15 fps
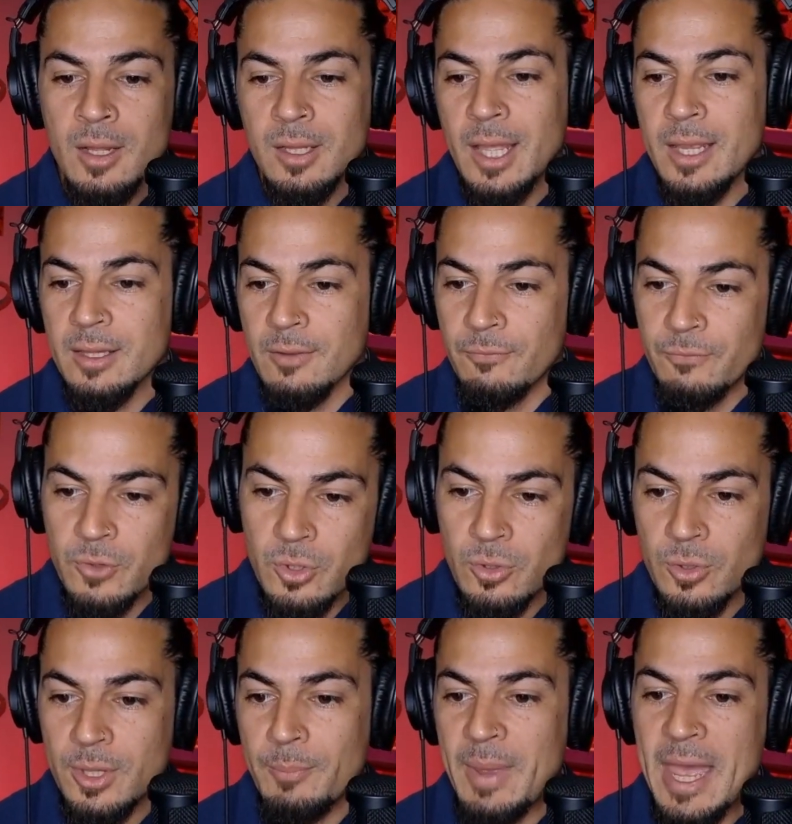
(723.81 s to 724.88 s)
Like the
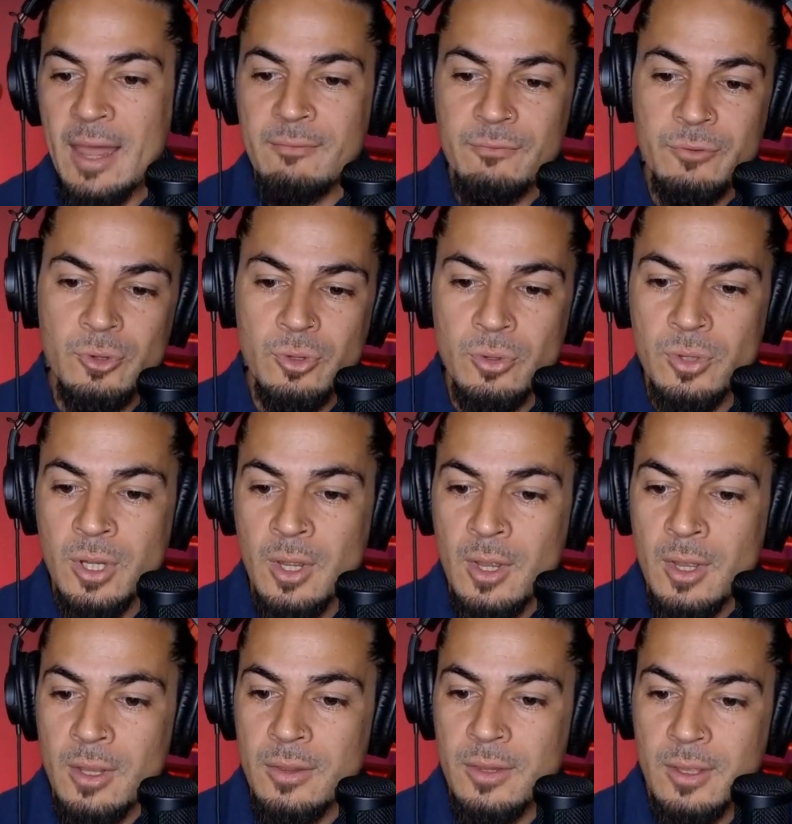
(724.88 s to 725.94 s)
food, the bad food,
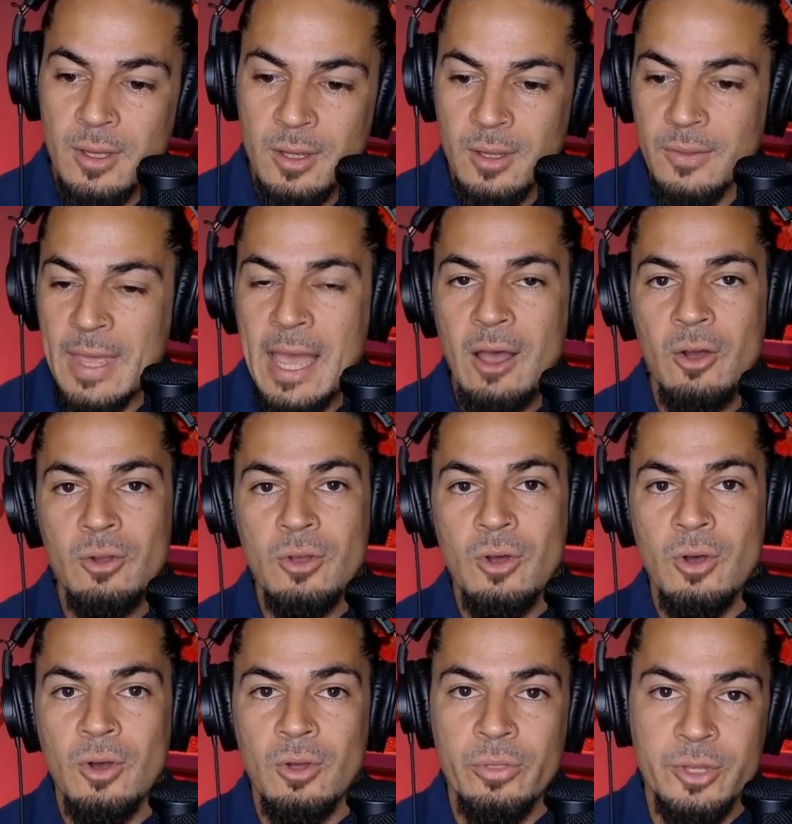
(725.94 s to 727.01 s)
the
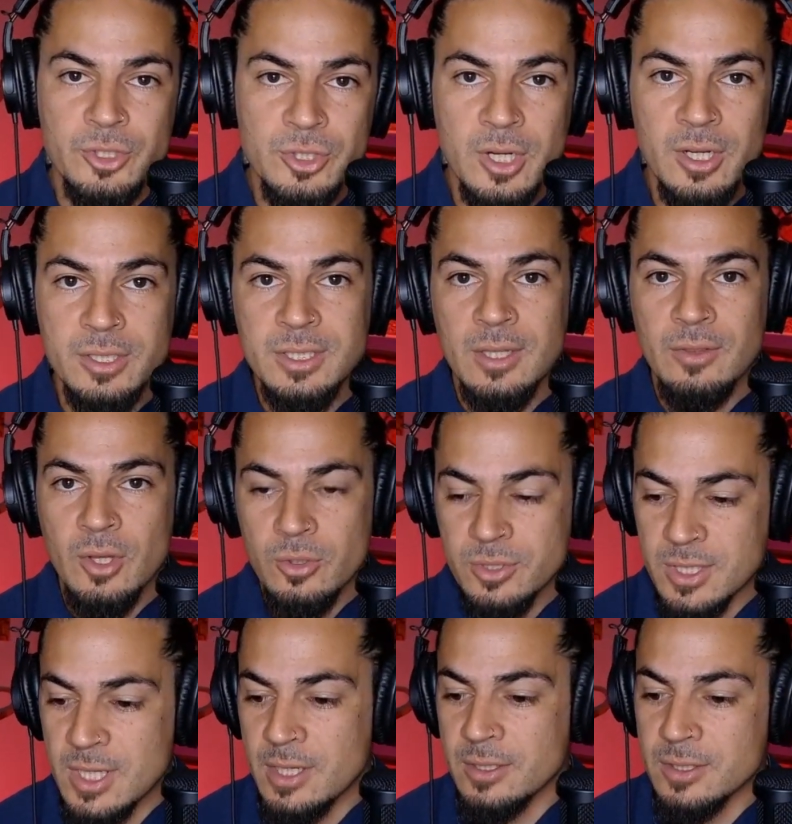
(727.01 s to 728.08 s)
alcohol, the drugs, and those
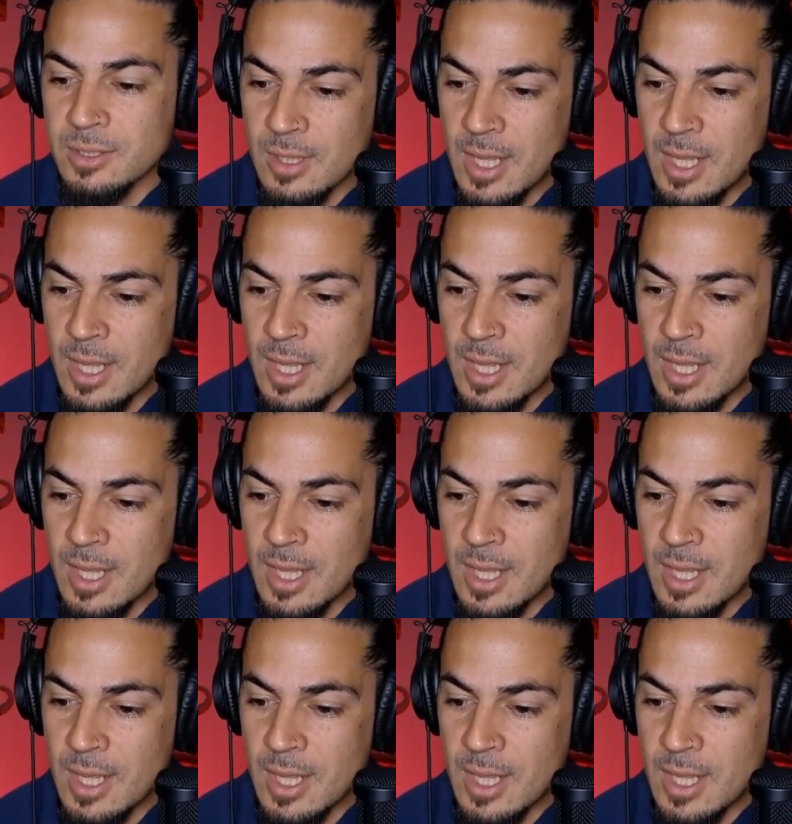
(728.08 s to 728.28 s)
things,